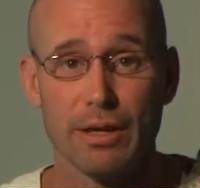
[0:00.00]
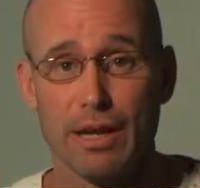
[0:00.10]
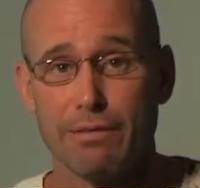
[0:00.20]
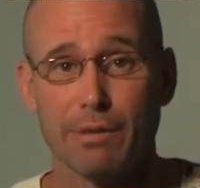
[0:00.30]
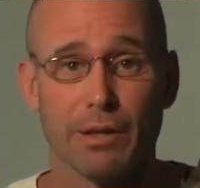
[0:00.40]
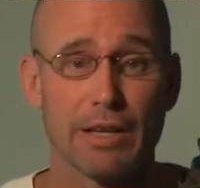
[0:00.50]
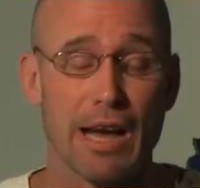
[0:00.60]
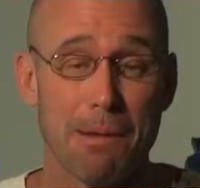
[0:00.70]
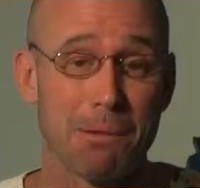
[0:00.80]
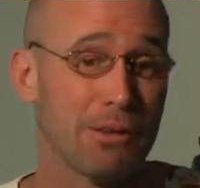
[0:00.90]
It never really
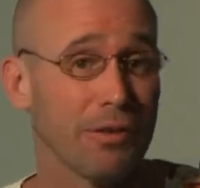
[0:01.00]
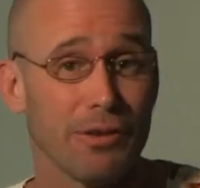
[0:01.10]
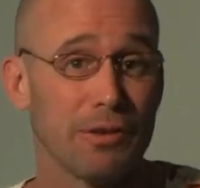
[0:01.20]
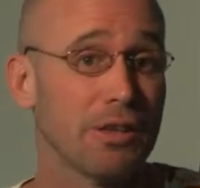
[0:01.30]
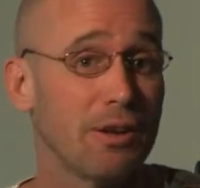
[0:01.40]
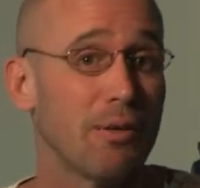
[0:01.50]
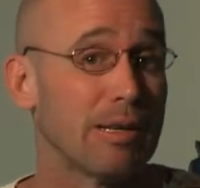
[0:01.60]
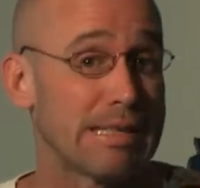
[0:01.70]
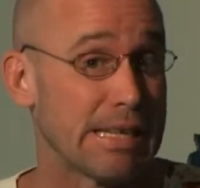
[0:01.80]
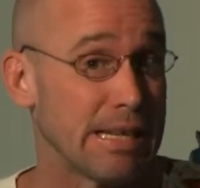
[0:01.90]
happened, although you know
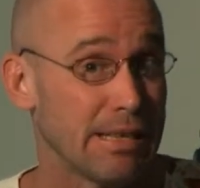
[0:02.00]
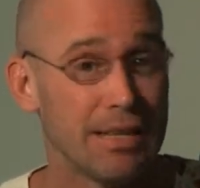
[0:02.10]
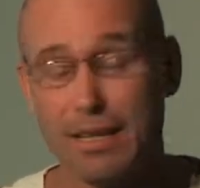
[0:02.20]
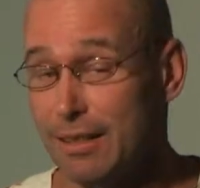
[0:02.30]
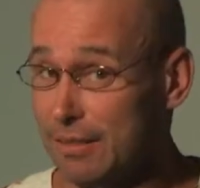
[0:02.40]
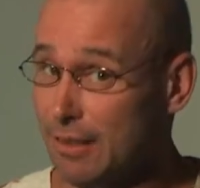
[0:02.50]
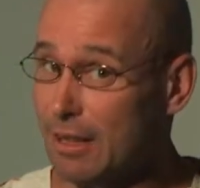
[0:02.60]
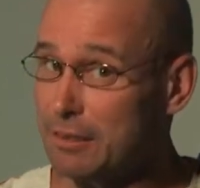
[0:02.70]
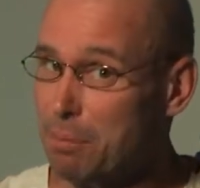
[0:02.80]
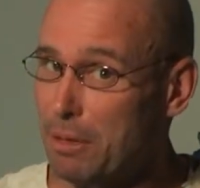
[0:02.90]
it did, because
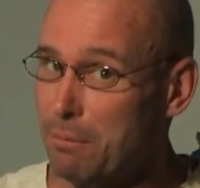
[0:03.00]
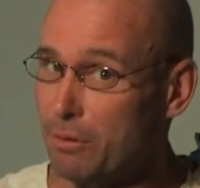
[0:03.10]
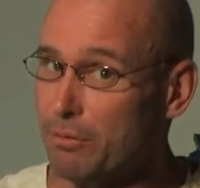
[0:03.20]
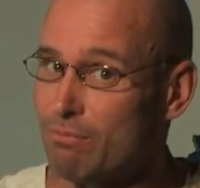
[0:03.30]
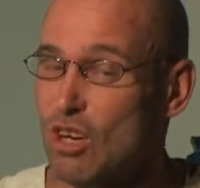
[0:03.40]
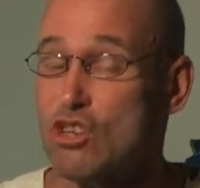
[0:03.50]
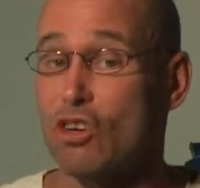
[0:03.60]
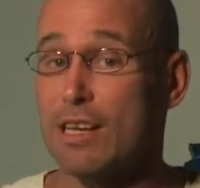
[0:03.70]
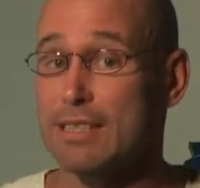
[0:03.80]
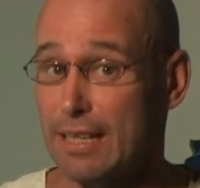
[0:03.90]
lots of people
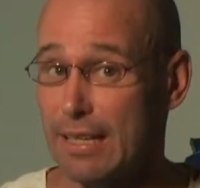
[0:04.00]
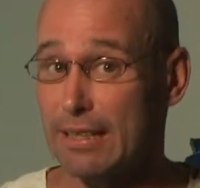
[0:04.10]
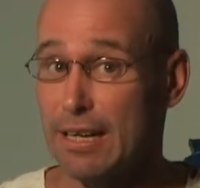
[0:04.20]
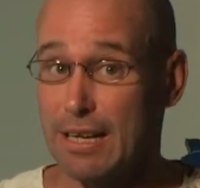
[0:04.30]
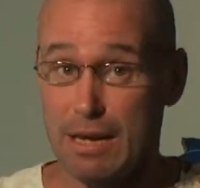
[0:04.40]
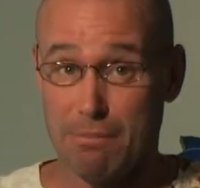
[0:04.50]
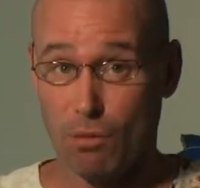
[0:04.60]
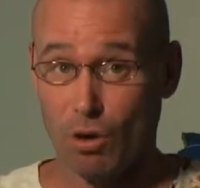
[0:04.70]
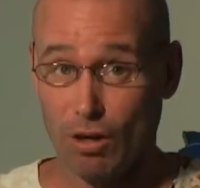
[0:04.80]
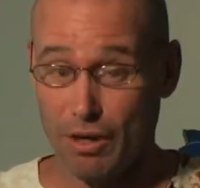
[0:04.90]
dress like
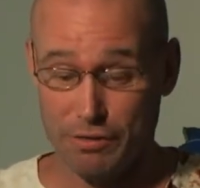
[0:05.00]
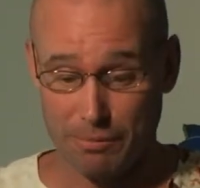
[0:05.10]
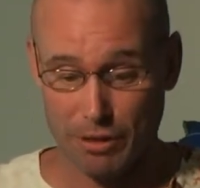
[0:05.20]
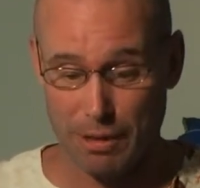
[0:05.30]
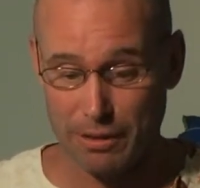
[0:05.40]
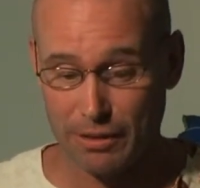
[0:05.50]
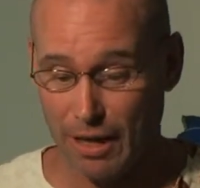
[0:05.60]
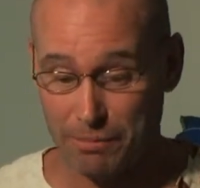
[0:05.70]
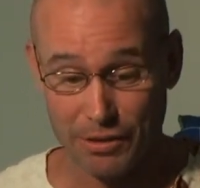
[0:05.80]
morons from time to time.